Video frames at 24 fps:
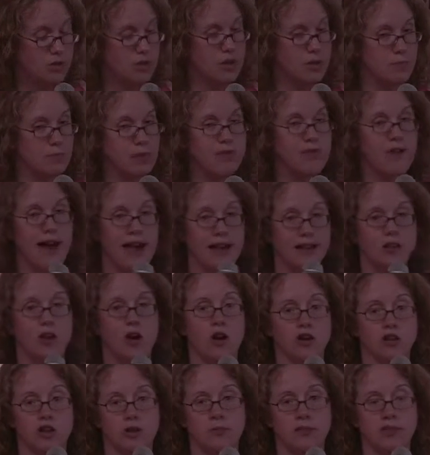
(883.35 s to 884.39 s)
to provide
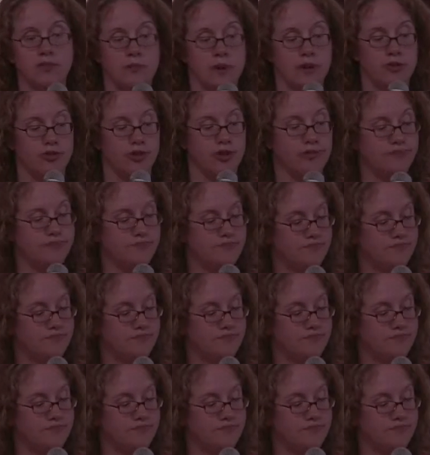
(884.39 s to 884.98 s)
long-term exposure.